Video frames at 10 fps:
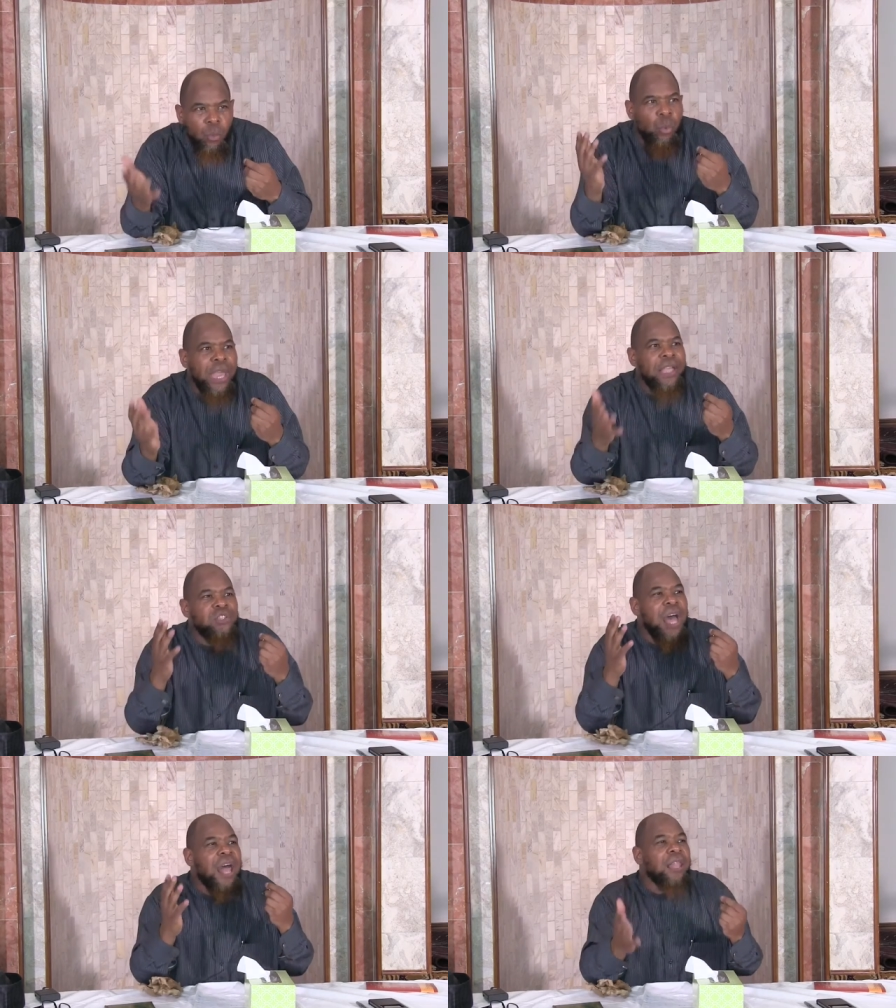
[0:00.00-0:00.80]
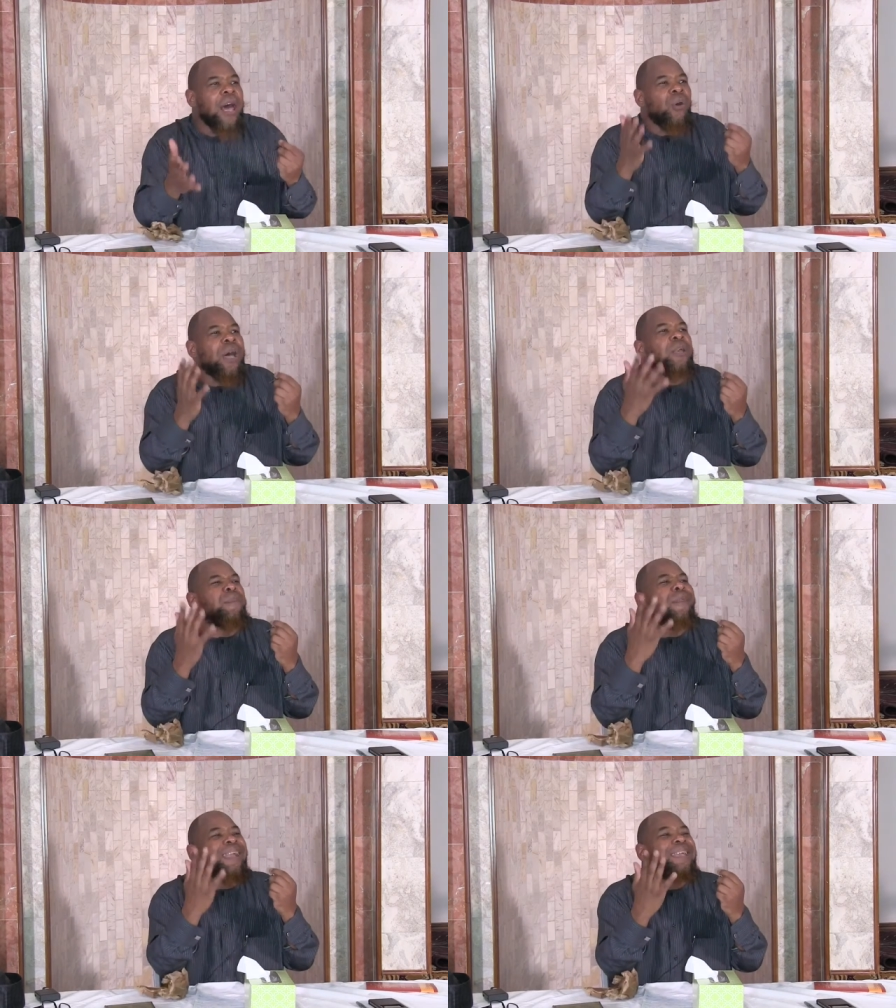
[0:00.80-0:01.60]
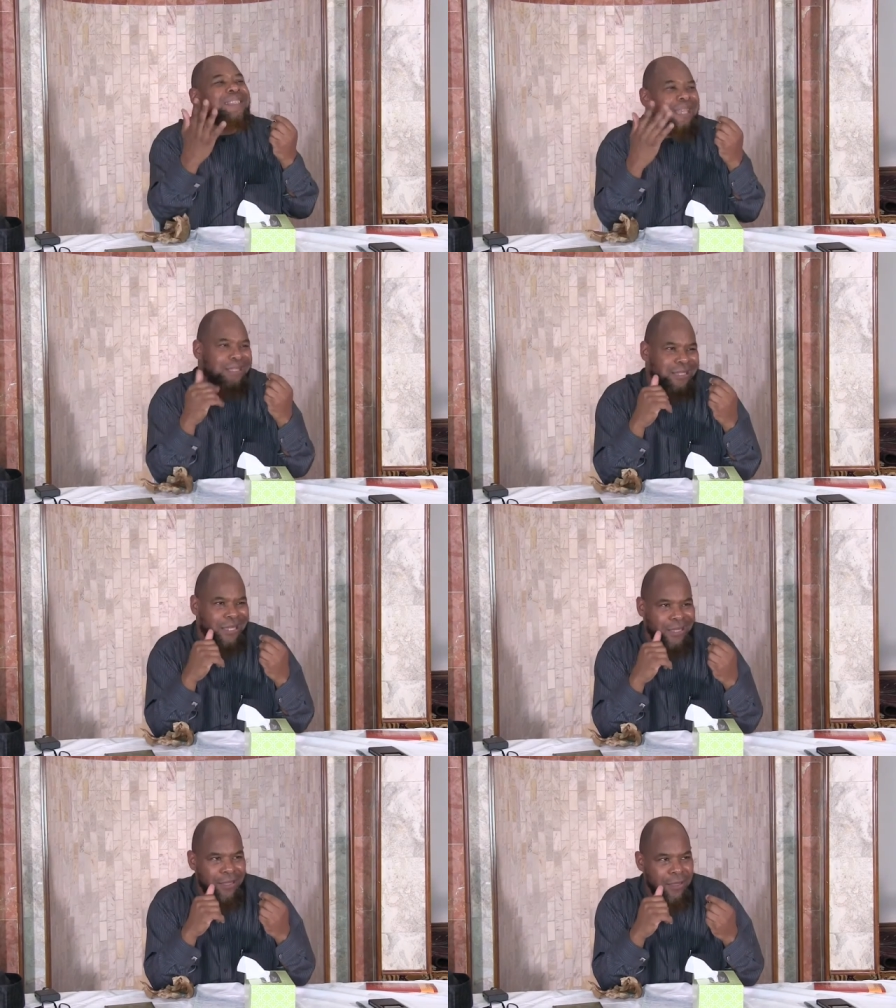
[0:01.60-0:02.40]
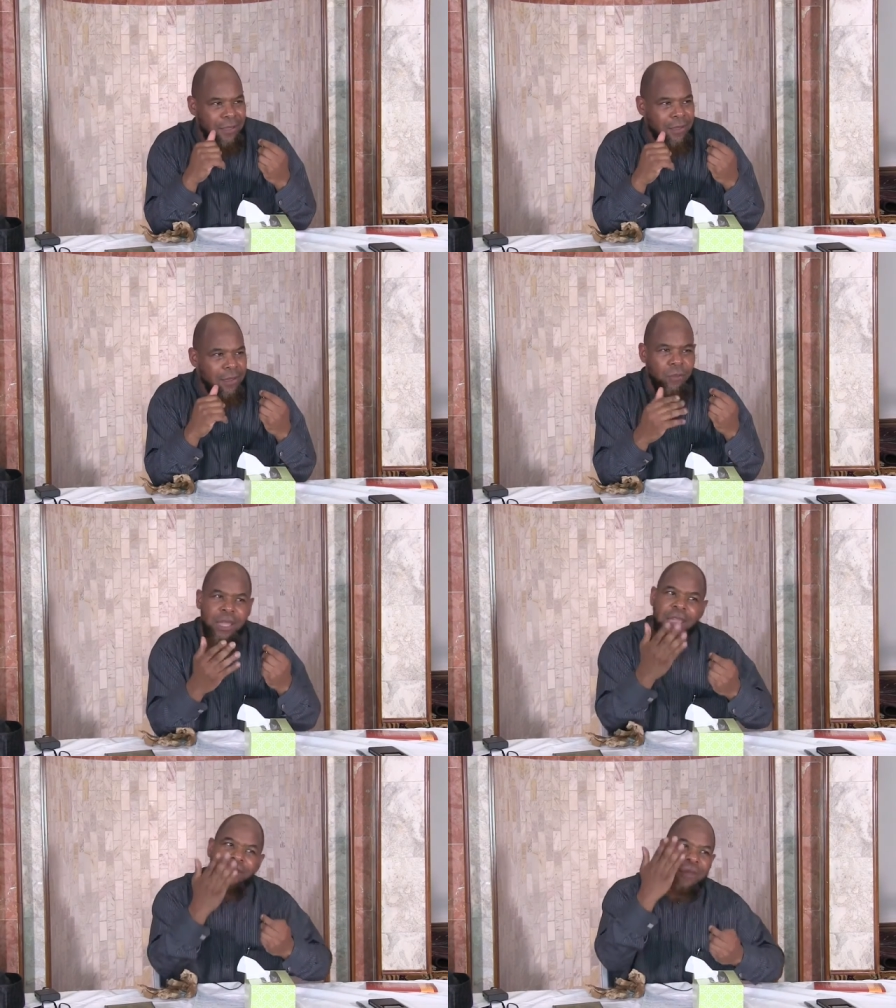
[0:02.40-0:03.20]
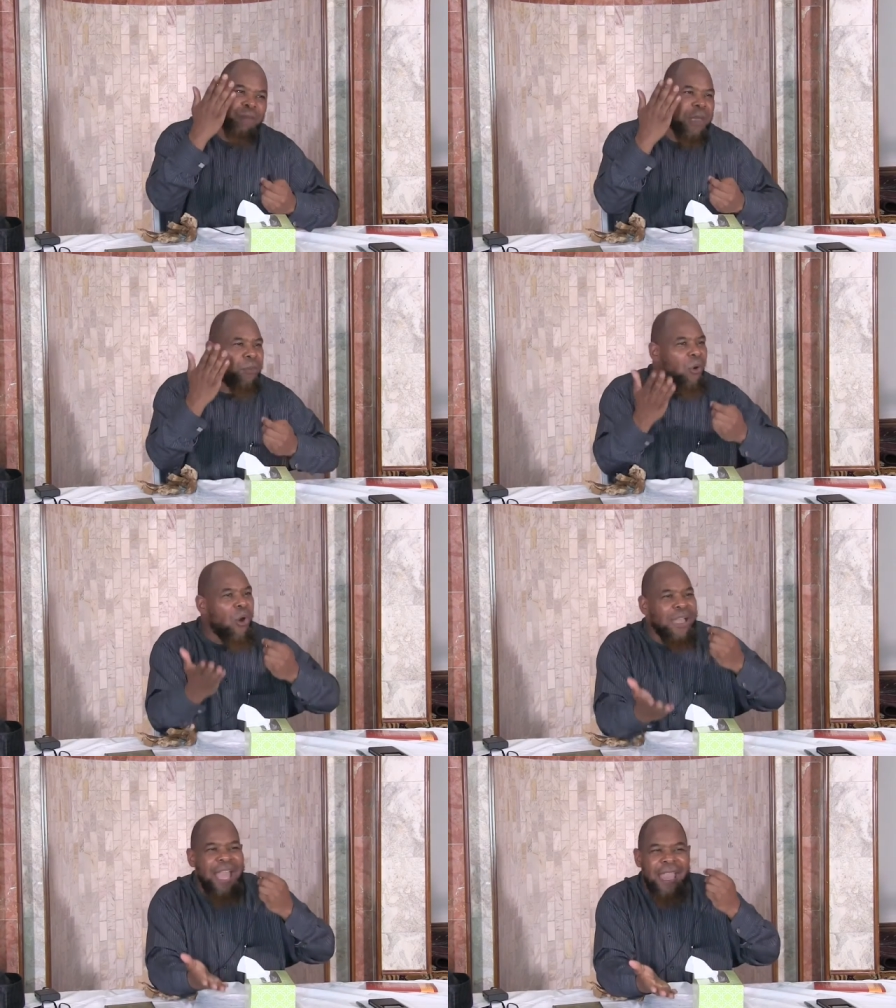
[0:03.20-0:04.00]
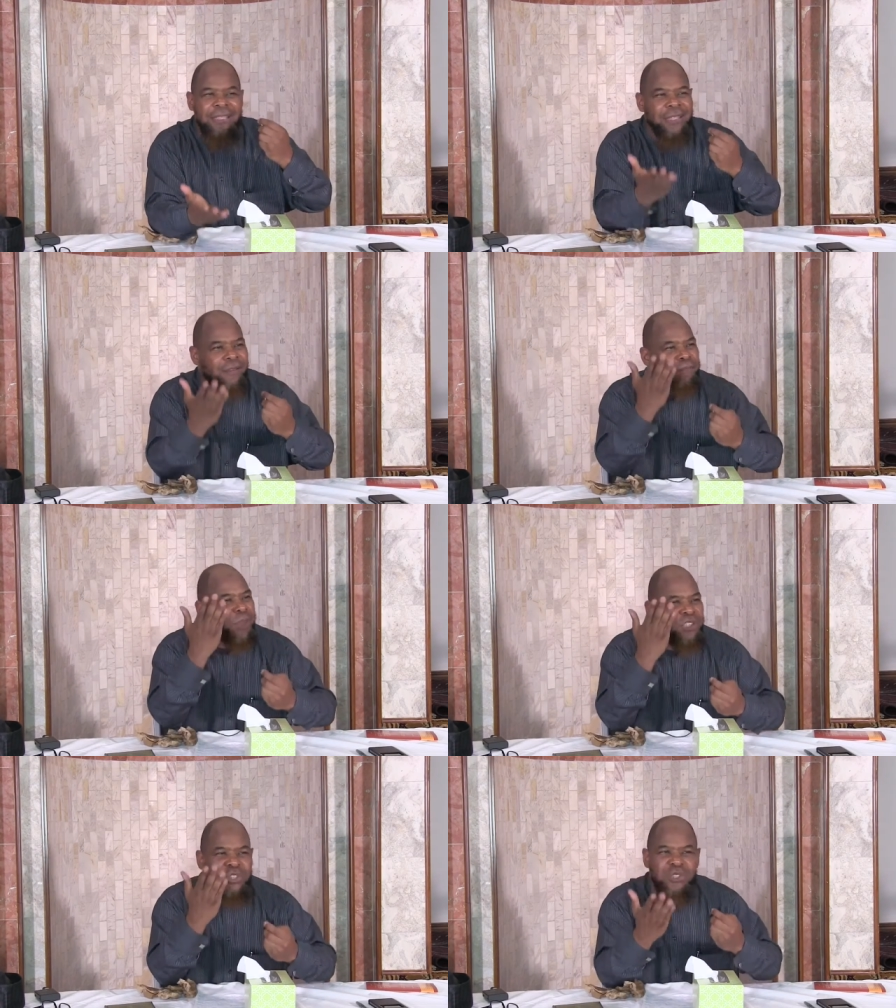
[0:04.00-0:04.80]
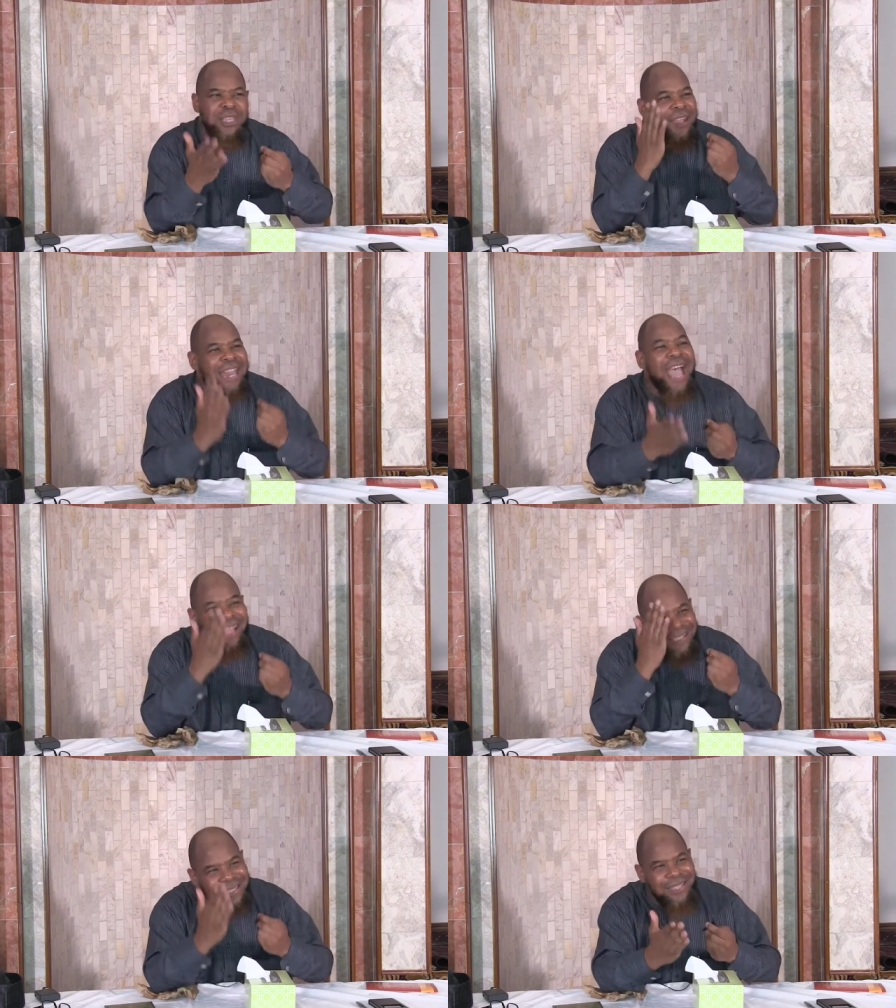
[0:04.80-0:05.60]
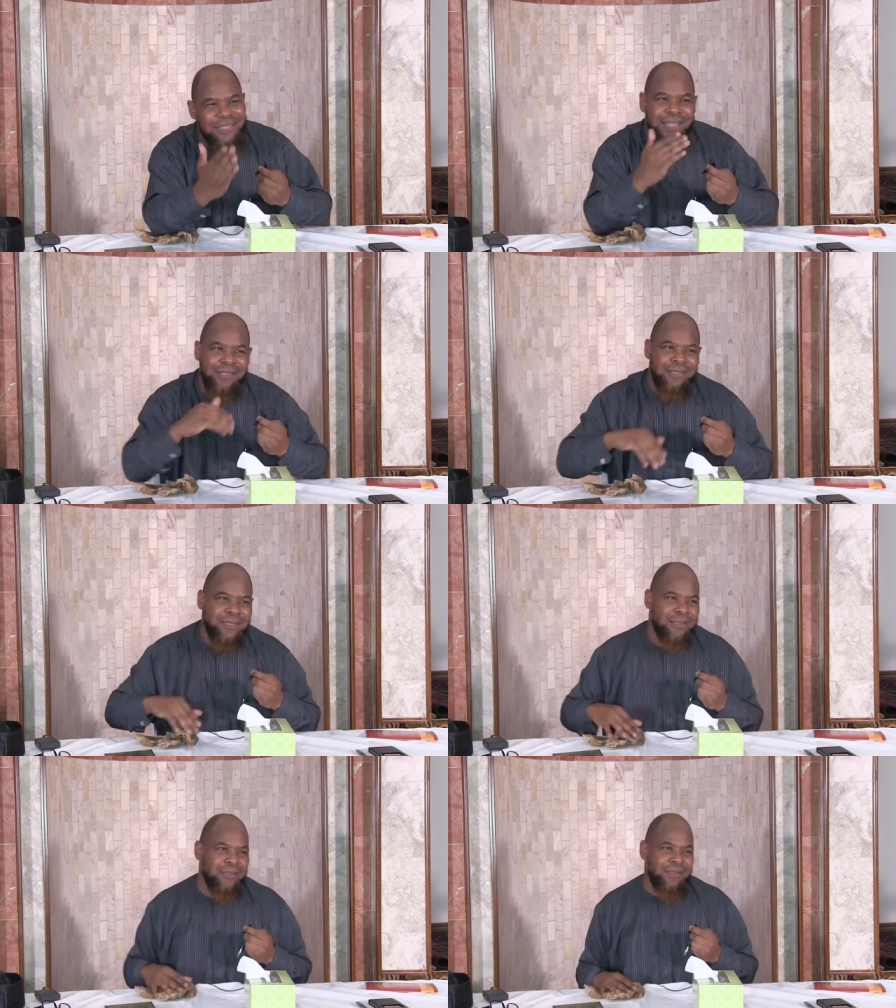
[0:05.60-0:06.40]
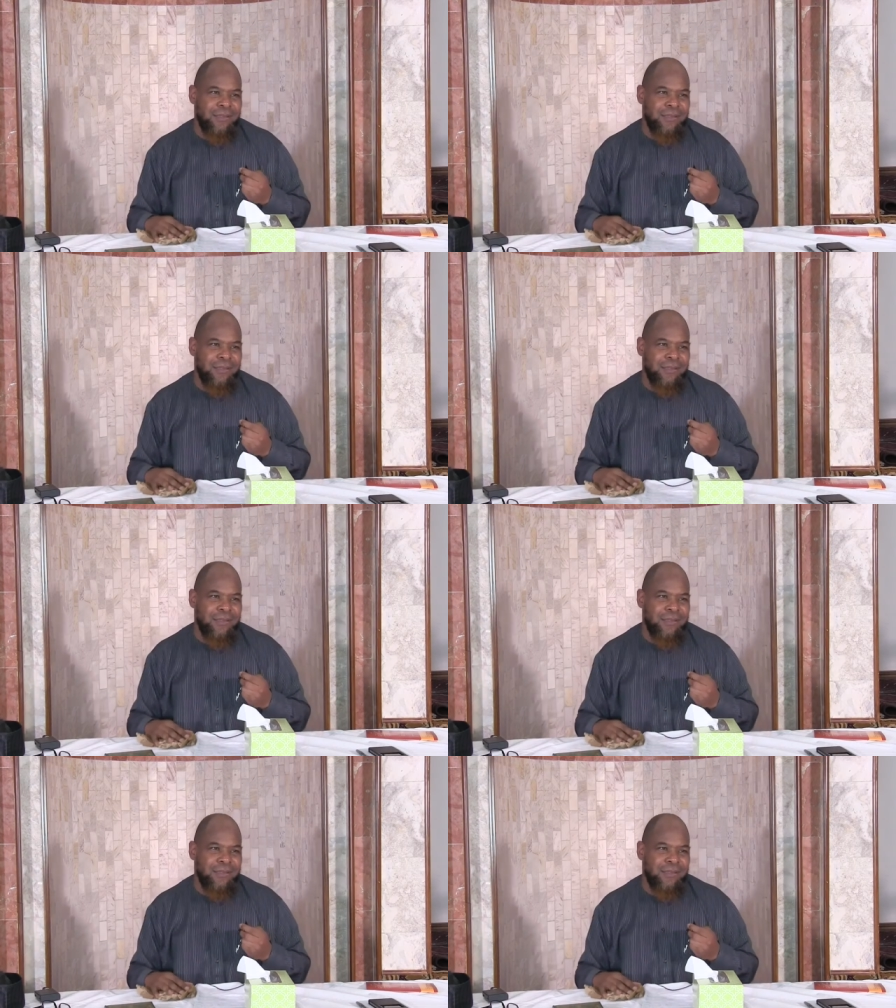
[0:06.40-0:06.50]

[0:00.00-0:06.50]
Which Allahu Akbar is it? We're giving the people all kinds of pictures that are not consistent.